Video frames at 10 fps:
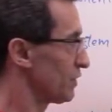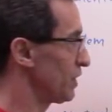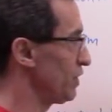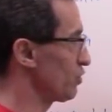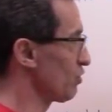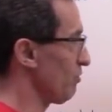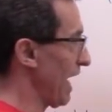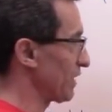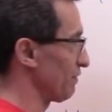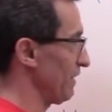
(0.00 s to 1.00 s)
tissue
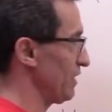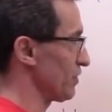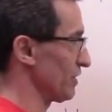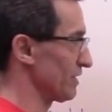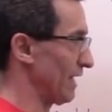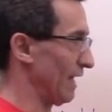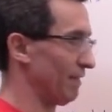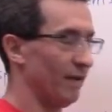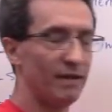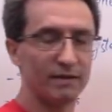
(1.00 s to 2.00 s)
macrophages
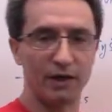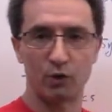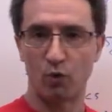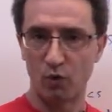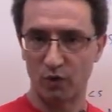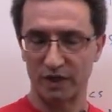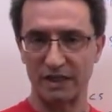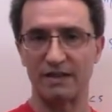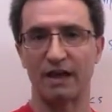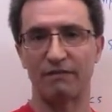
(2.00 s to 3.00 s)
that they are already
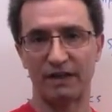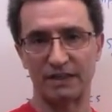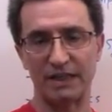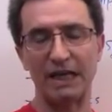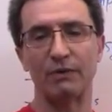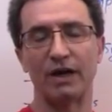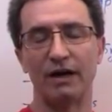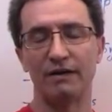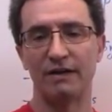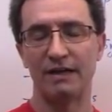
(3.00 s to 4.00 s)
in the affected area,